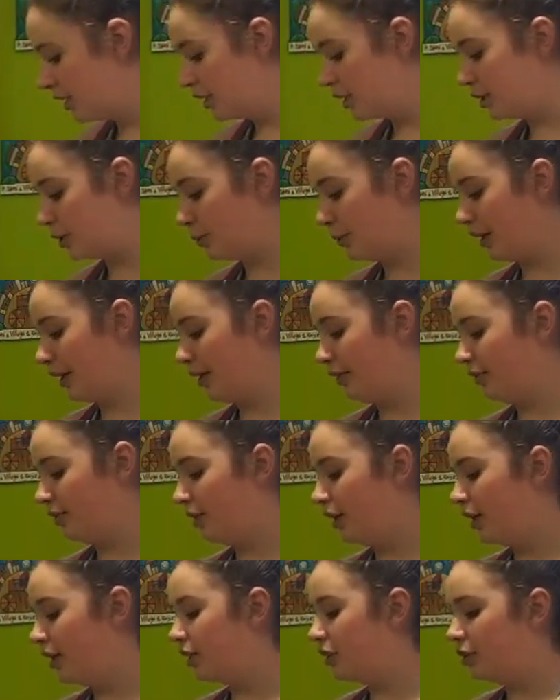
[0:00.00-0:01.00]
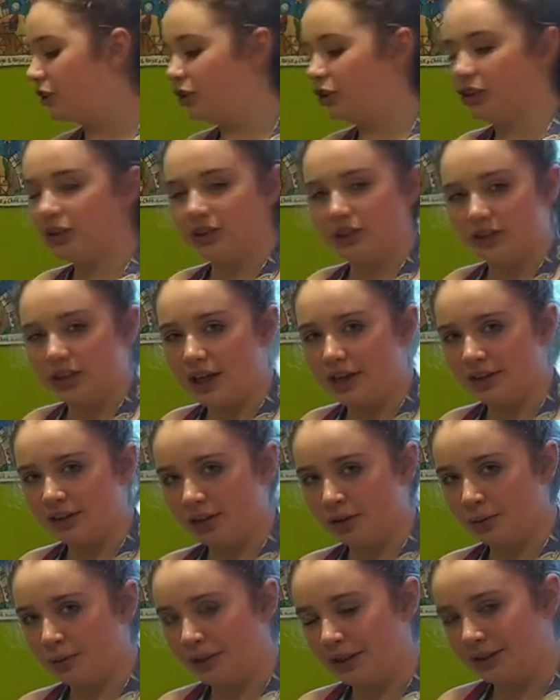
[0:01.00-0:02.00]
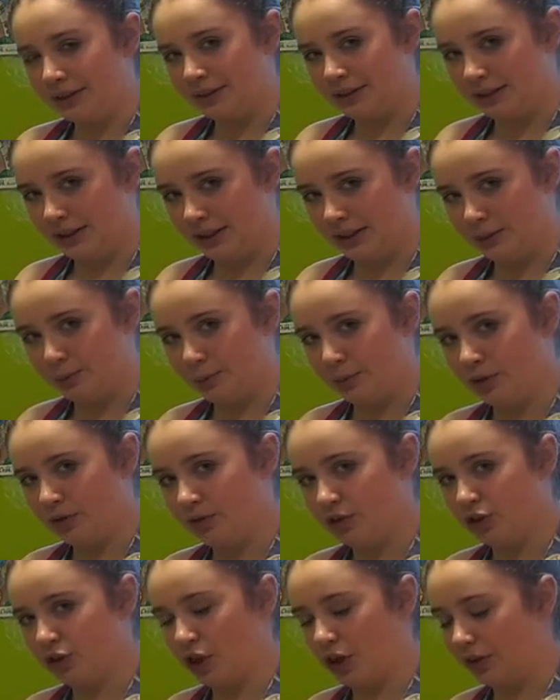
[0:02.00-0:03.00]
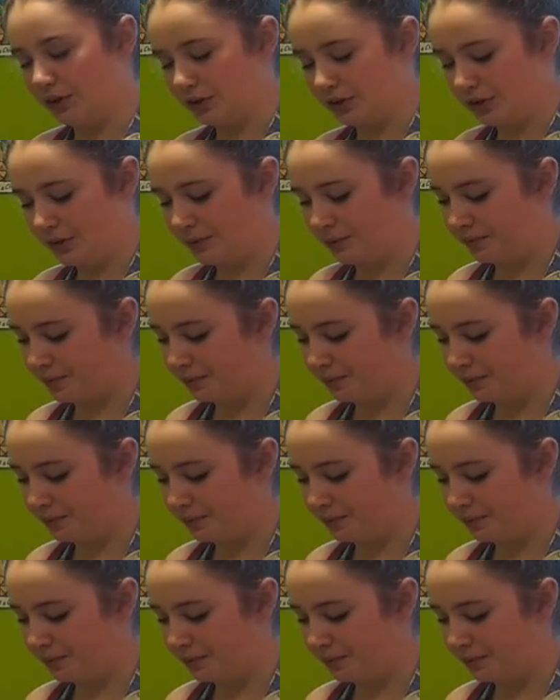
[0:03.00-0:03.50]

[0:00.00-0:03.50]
So we have just under 1 teaspoon of salt.